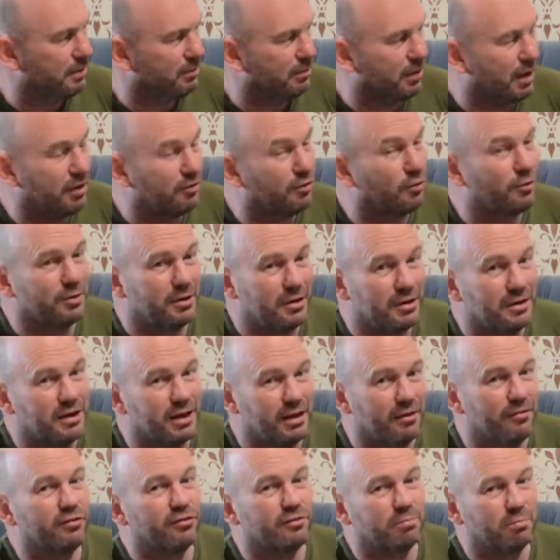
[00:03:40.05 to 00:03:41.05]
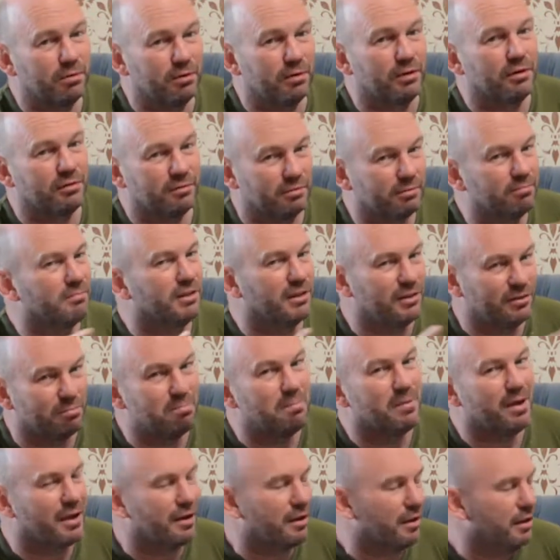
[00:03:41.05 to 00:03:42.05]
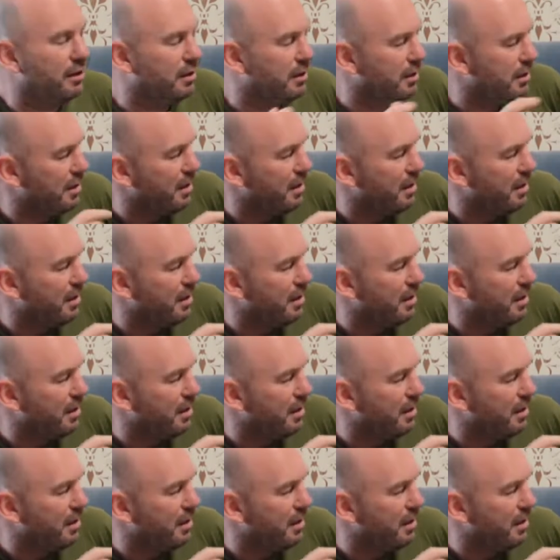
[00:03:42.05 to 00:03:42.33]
Okay, I don't need gifts, but it, it's May.